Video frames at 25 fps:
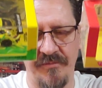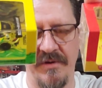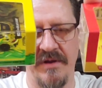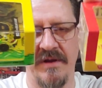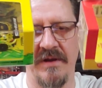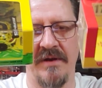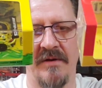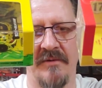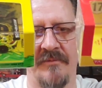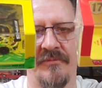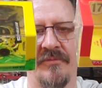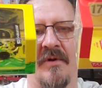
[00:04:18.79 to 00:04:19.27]
to be
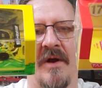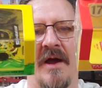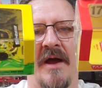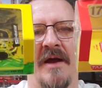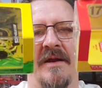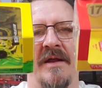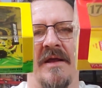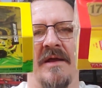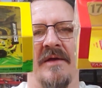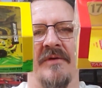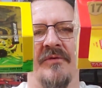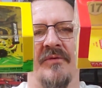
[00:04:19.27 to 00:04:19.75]
here
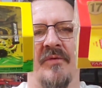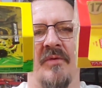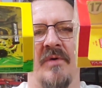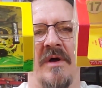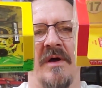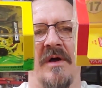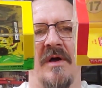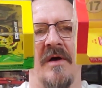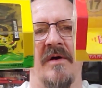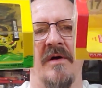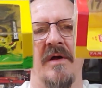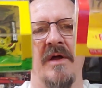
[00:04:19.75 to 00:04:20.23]
Friday as
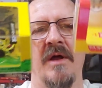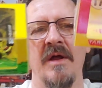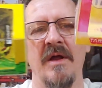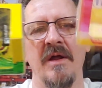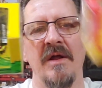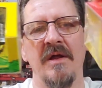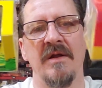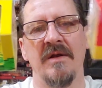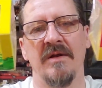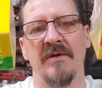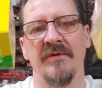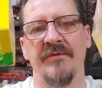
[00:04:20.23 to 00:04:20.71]
well.
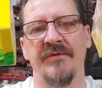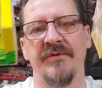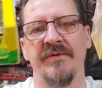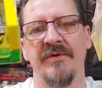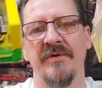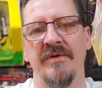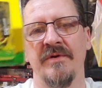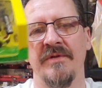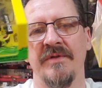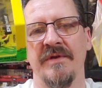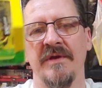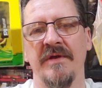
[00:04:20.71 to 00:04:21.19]
There's two
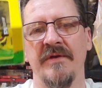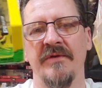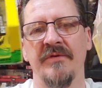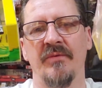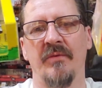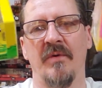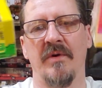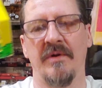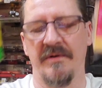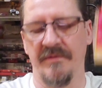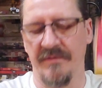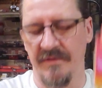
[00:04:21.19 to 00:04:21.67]
of these,
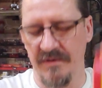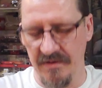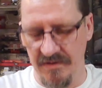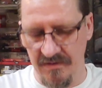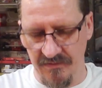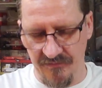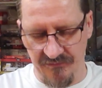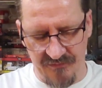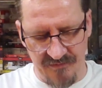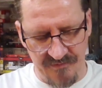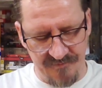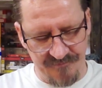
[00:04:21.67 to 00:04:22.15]
one of
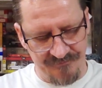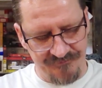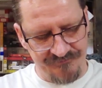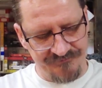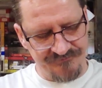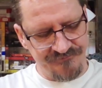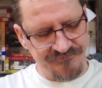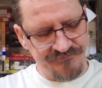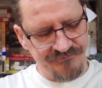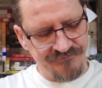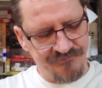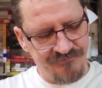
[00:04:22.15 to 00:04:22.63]
these.
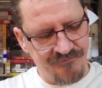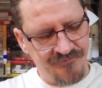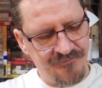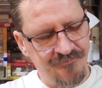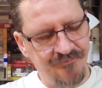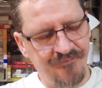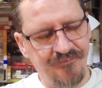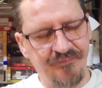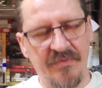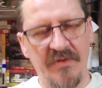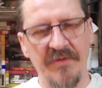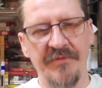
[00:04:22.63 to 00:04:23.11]

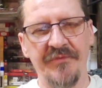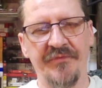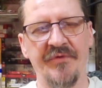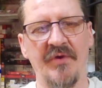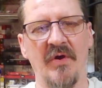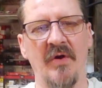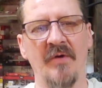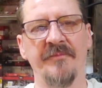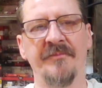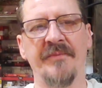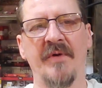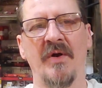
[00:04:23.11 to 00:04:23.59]

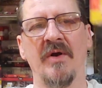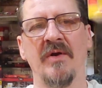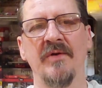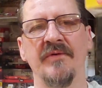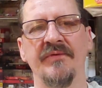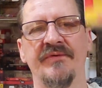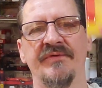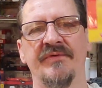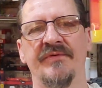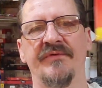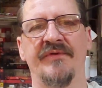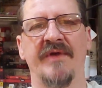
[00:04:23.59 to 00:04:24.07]
So
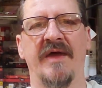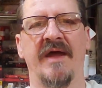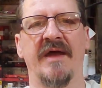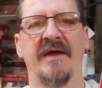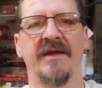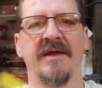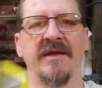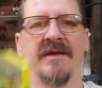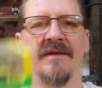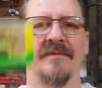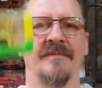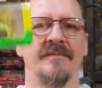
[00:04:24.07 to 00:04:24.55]
first,
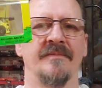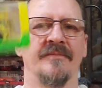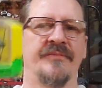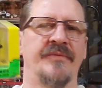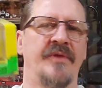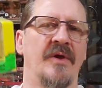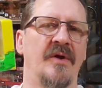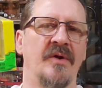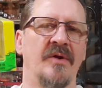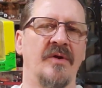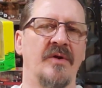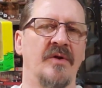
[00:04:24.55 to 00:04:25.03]
second,
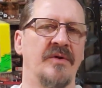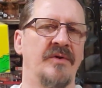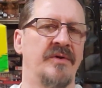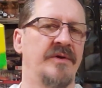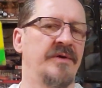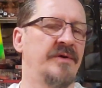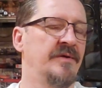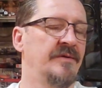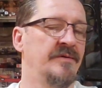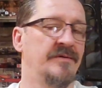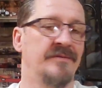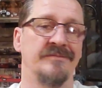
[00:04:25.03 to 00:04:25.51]
third